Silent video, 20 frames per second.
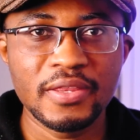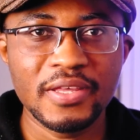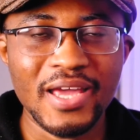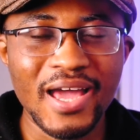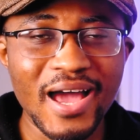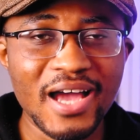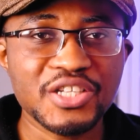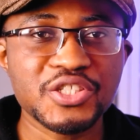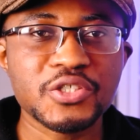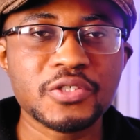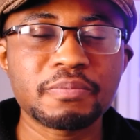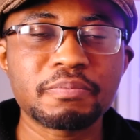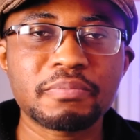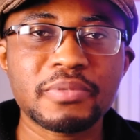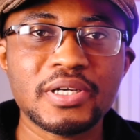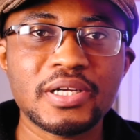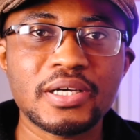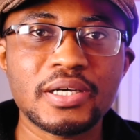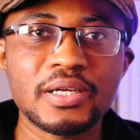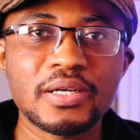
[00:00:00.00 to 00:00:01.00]
The action
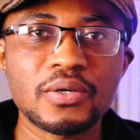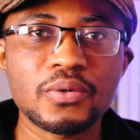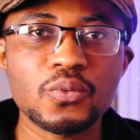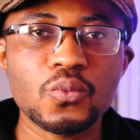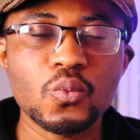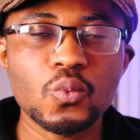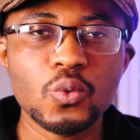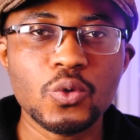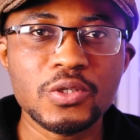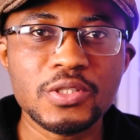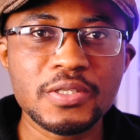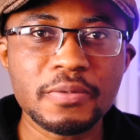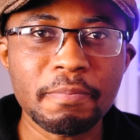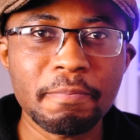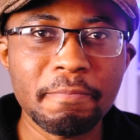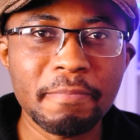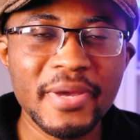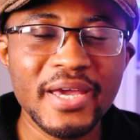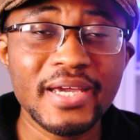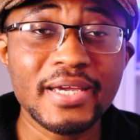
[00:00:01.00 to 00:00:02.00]
plan would
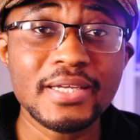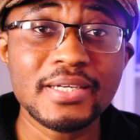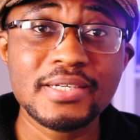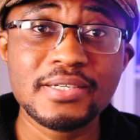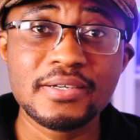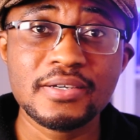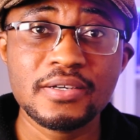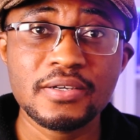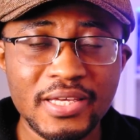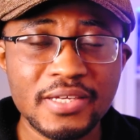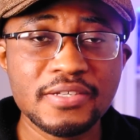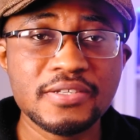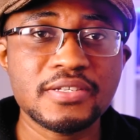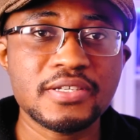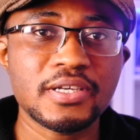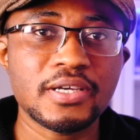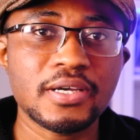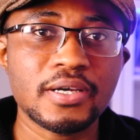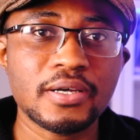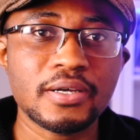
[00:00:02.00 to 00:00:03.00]
make it
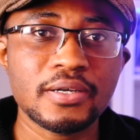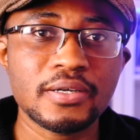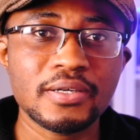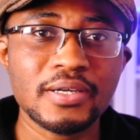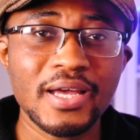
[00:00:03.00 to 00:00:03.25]
easier